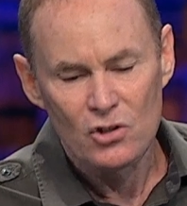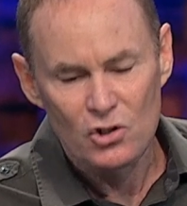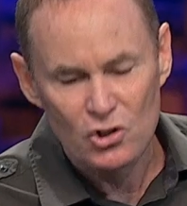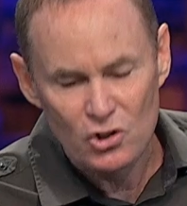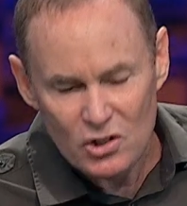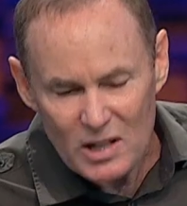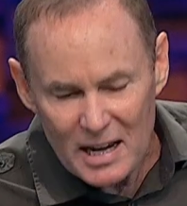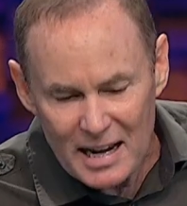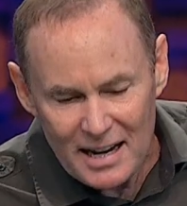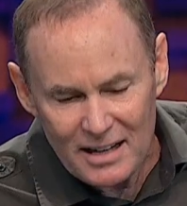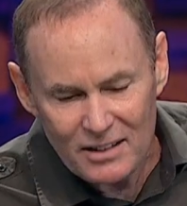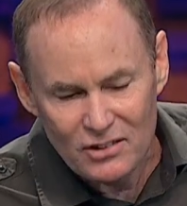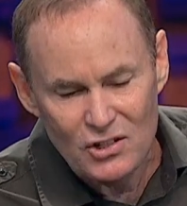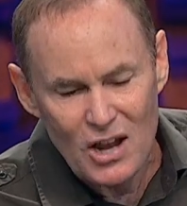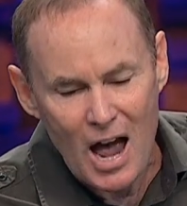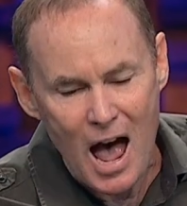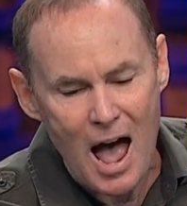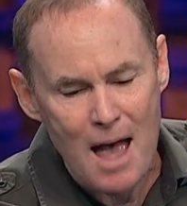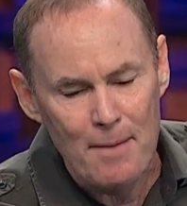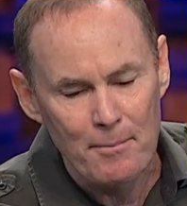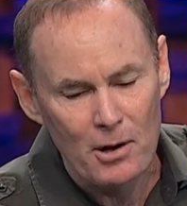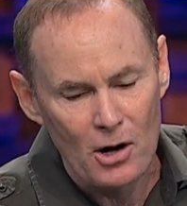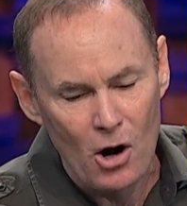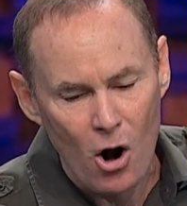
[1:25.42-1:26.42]
seed
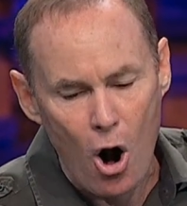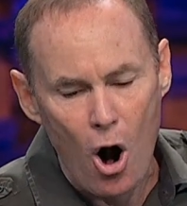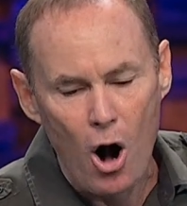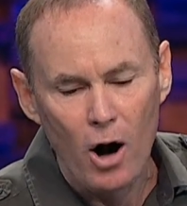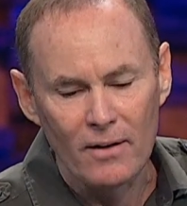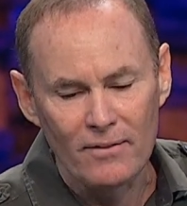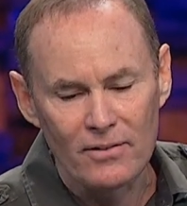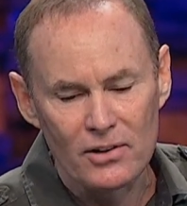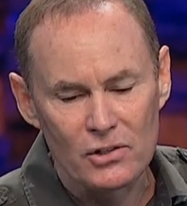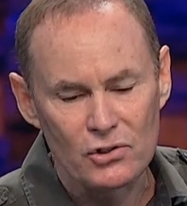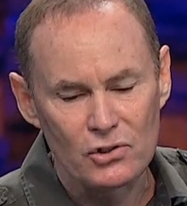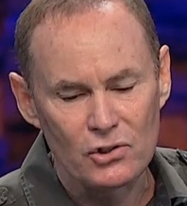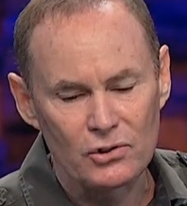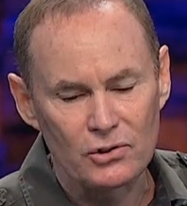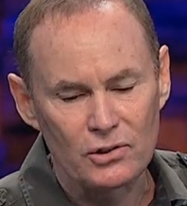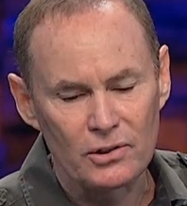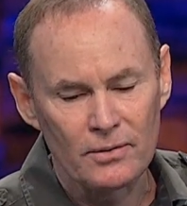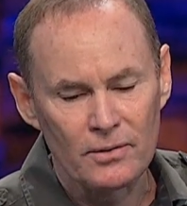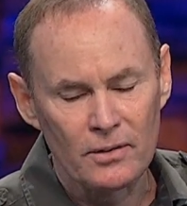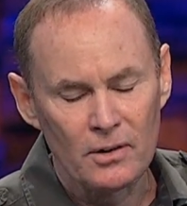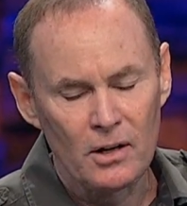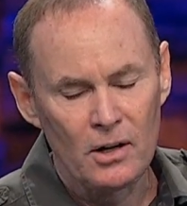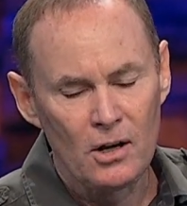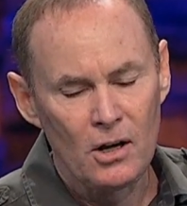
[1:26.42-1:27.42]
time and harvest,
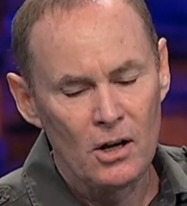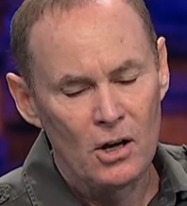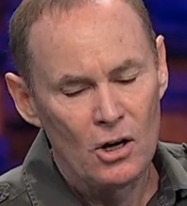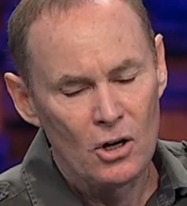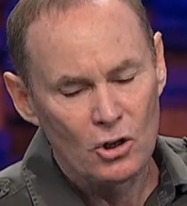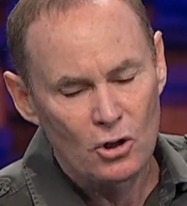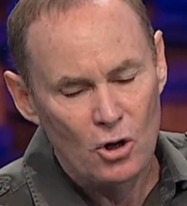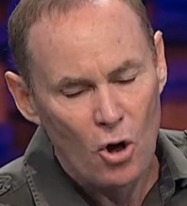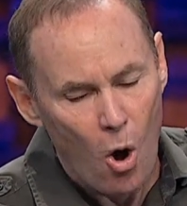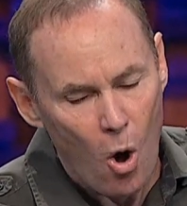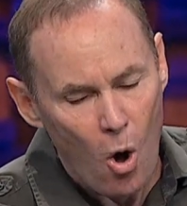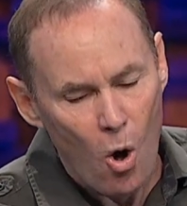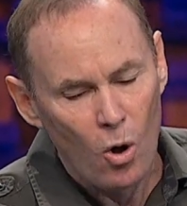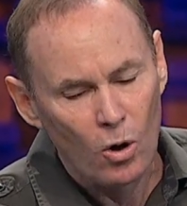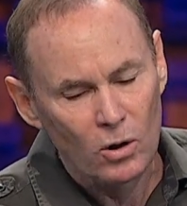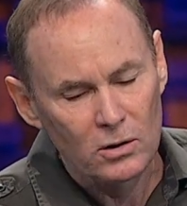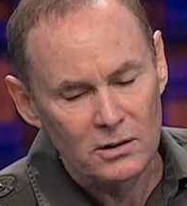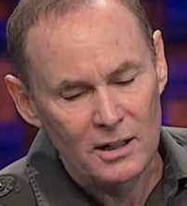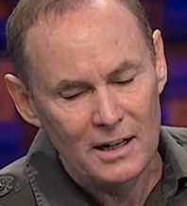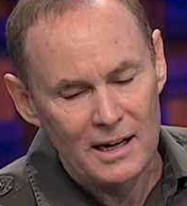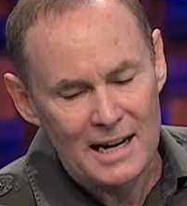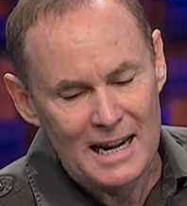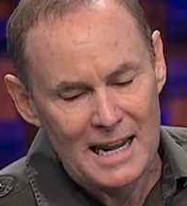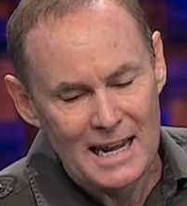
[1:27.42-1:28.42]

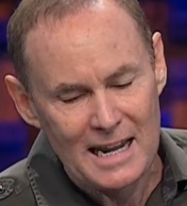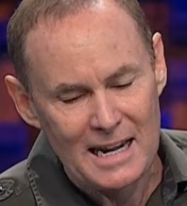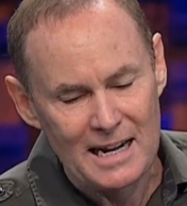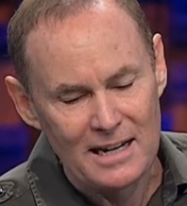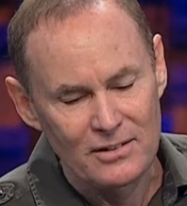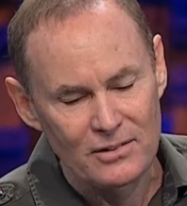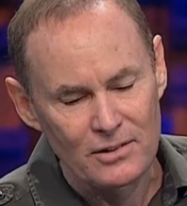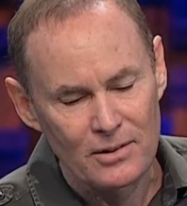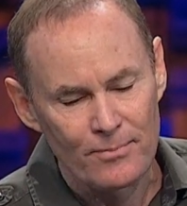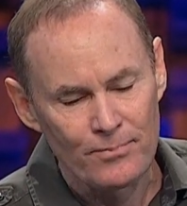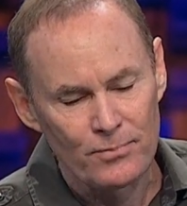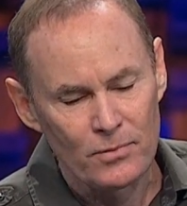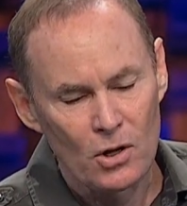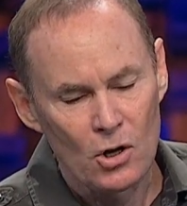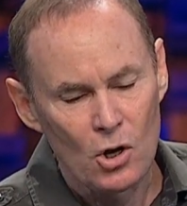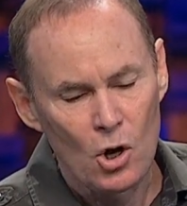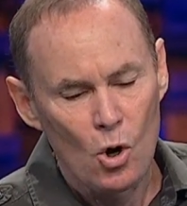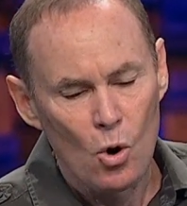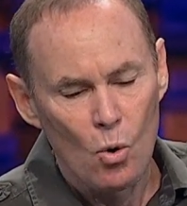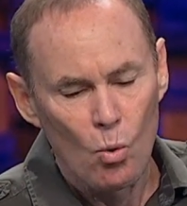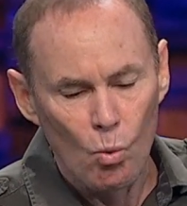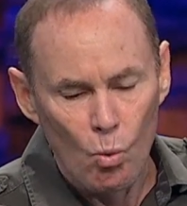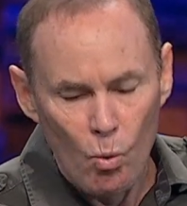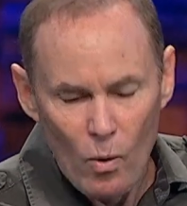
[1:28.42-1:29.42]
cold and heat,
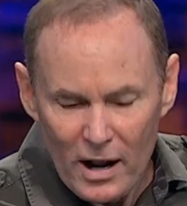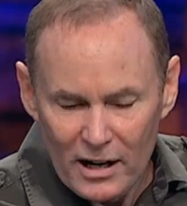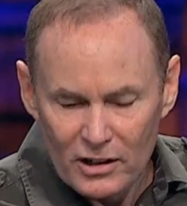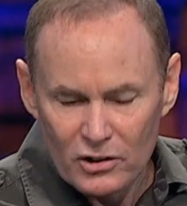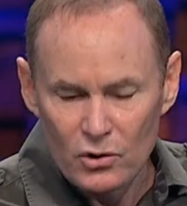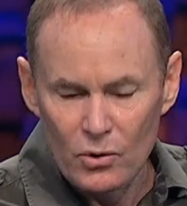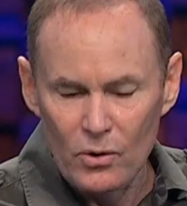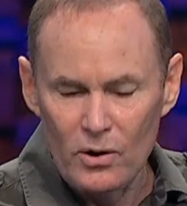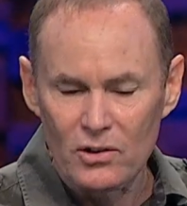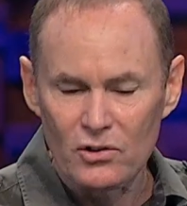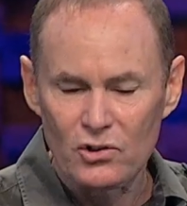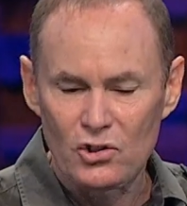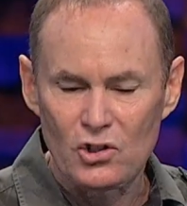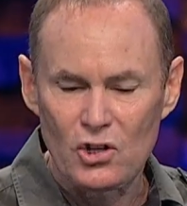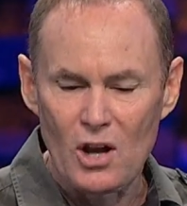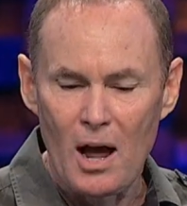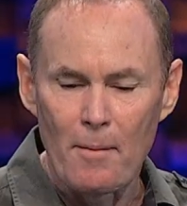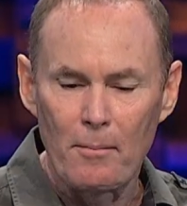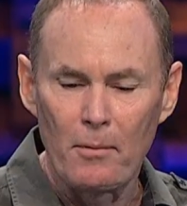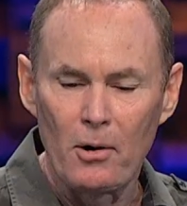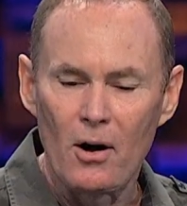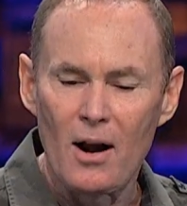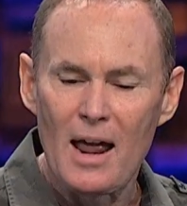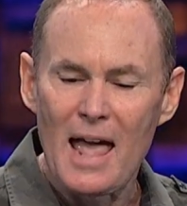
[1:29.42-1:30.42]
winter and
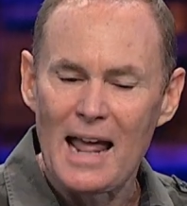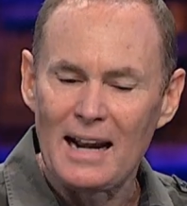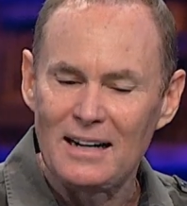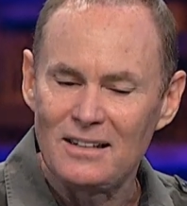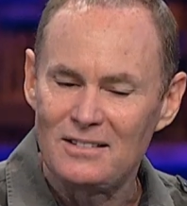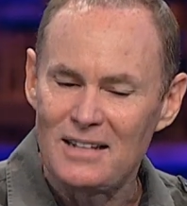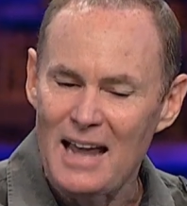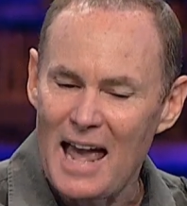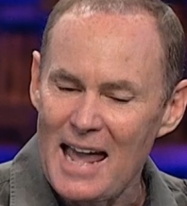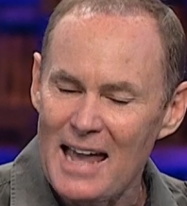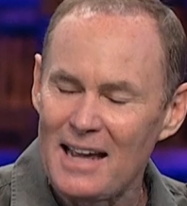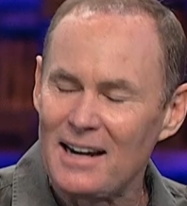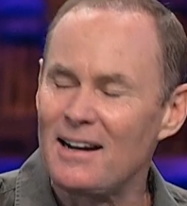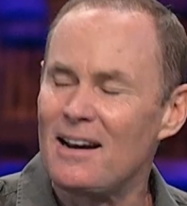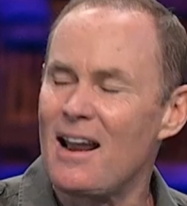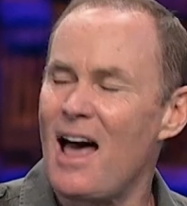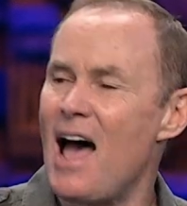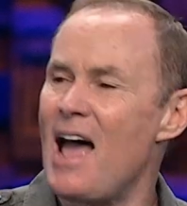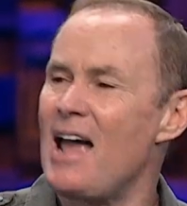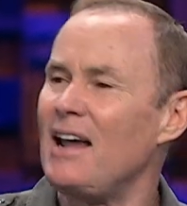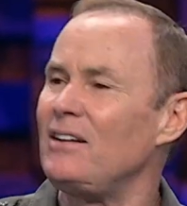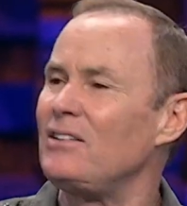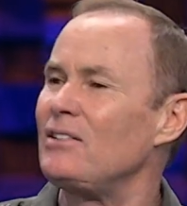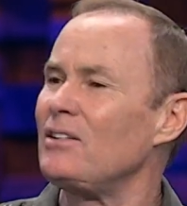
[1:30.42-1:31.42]
summer, and day and
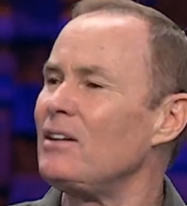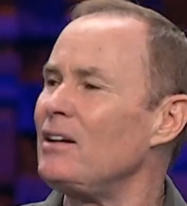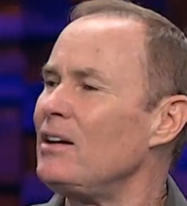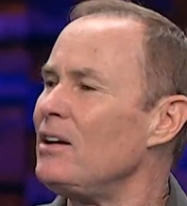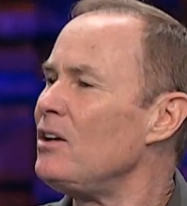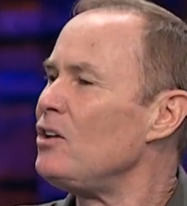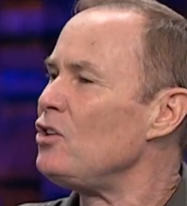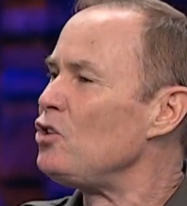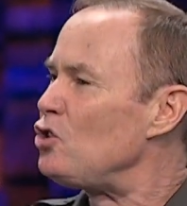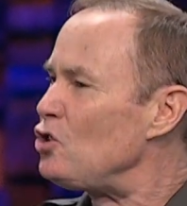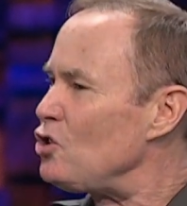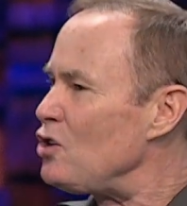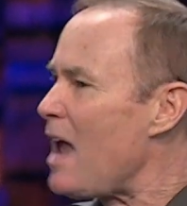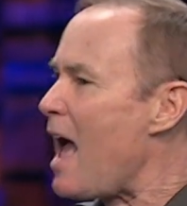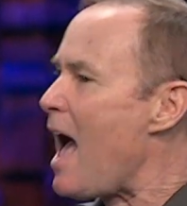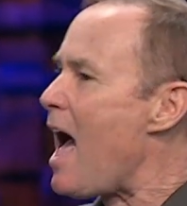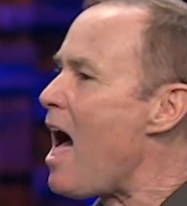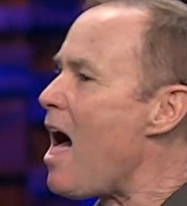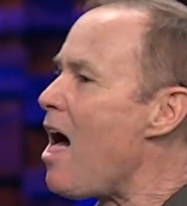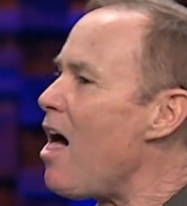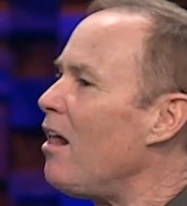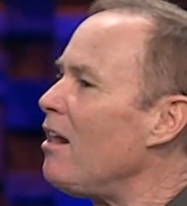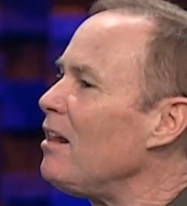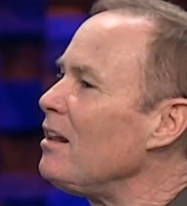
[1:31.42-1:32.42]
night
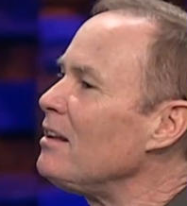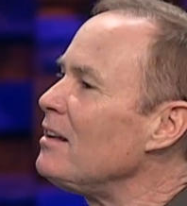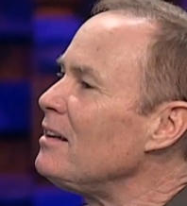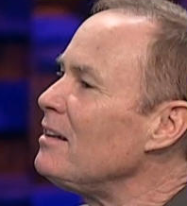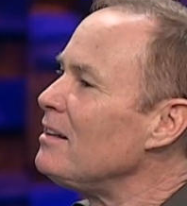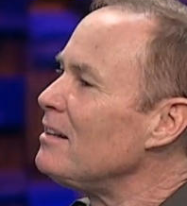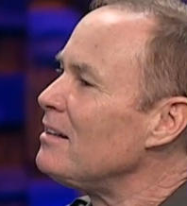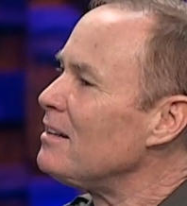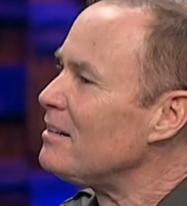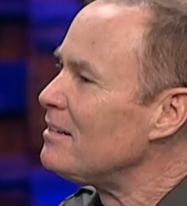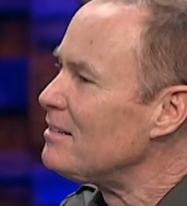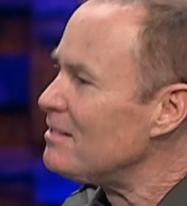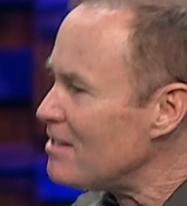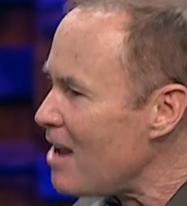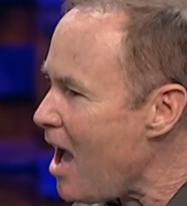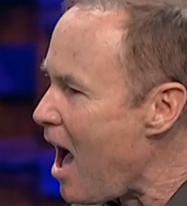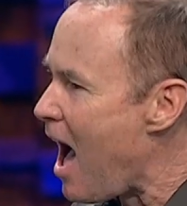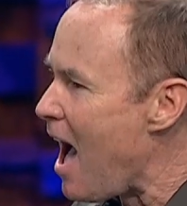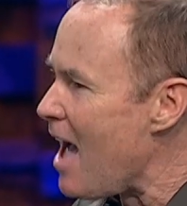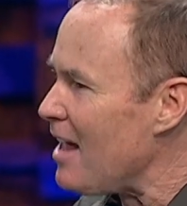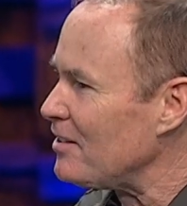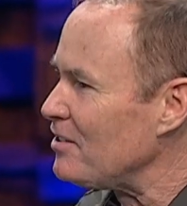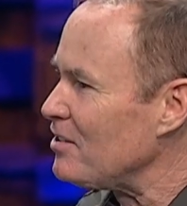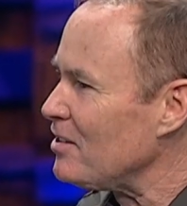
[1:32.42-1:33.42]
shall
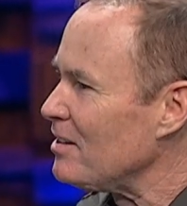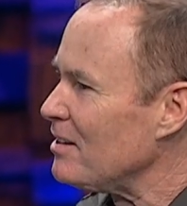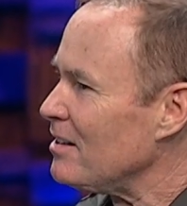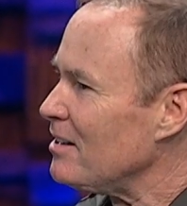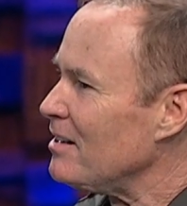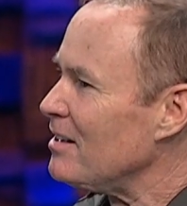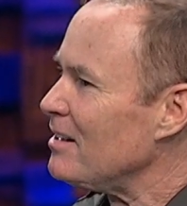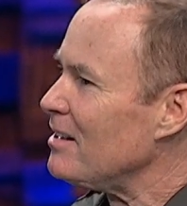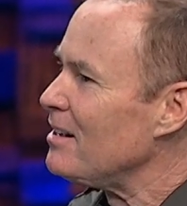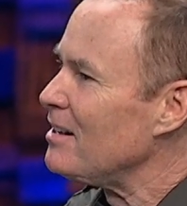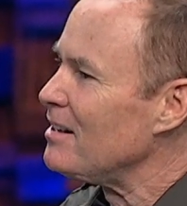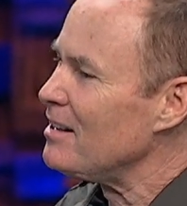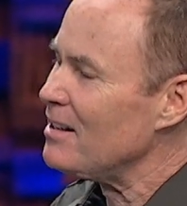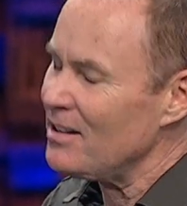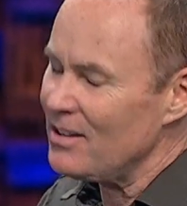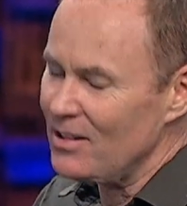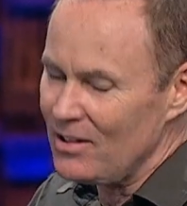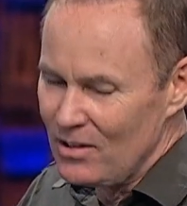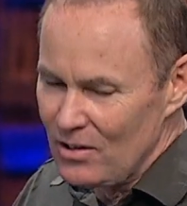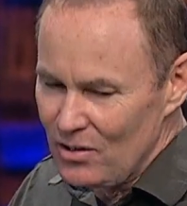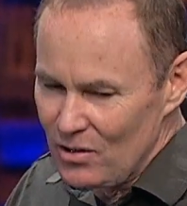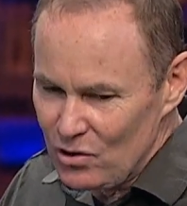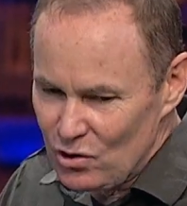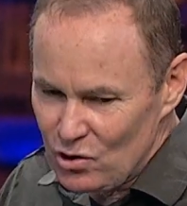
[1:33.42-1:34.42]
not
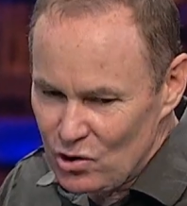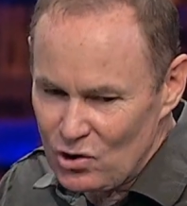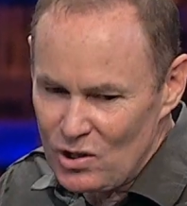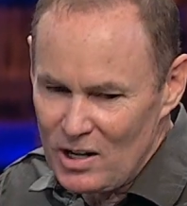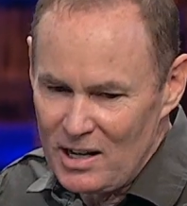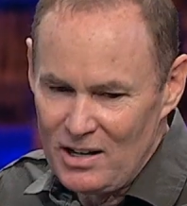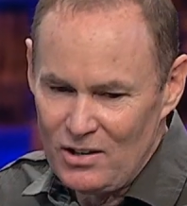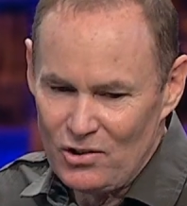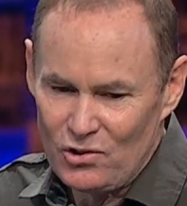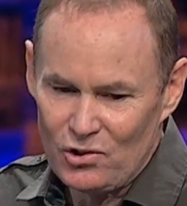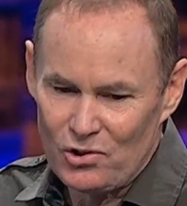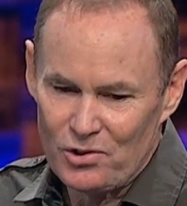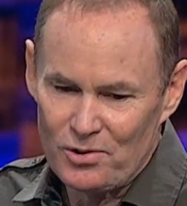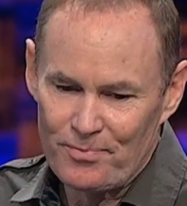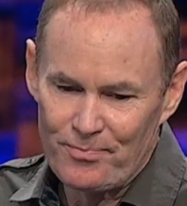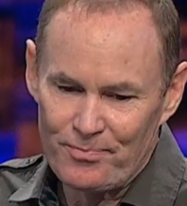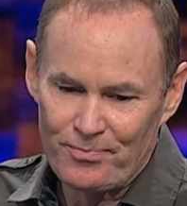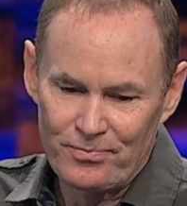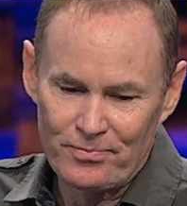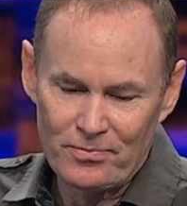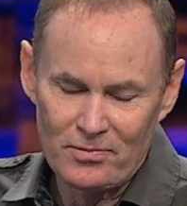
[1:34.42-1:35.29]
cease.